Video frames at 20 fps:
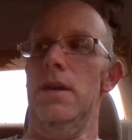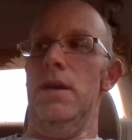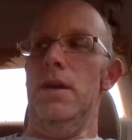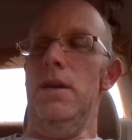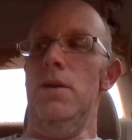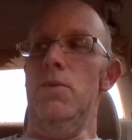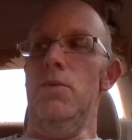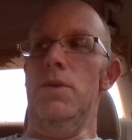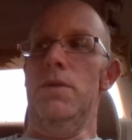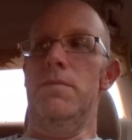
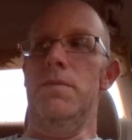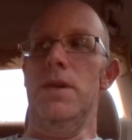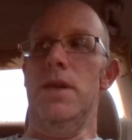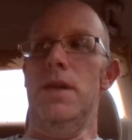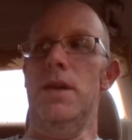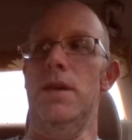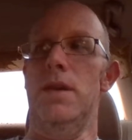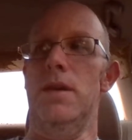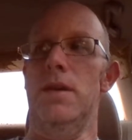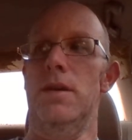it would
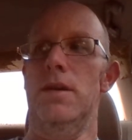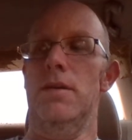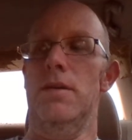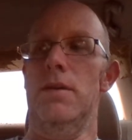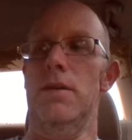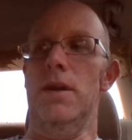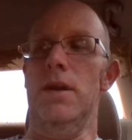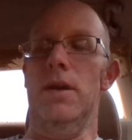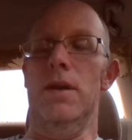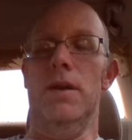be,
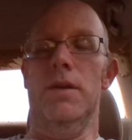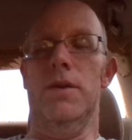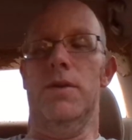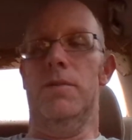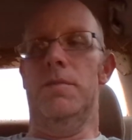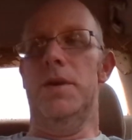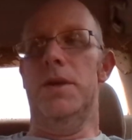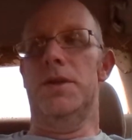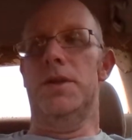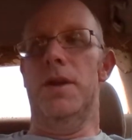you know,
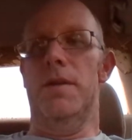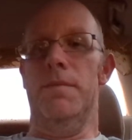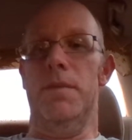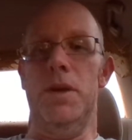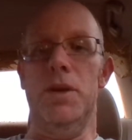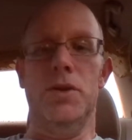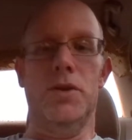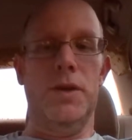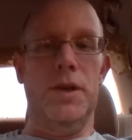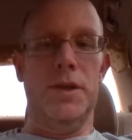there'd be some
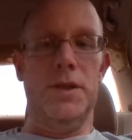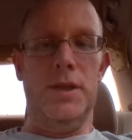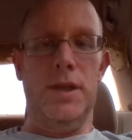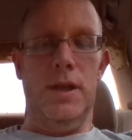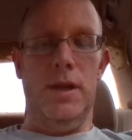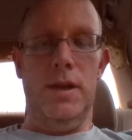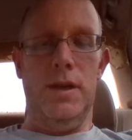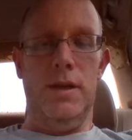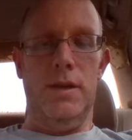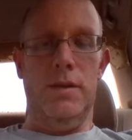interest
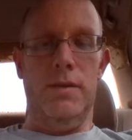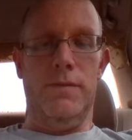in it.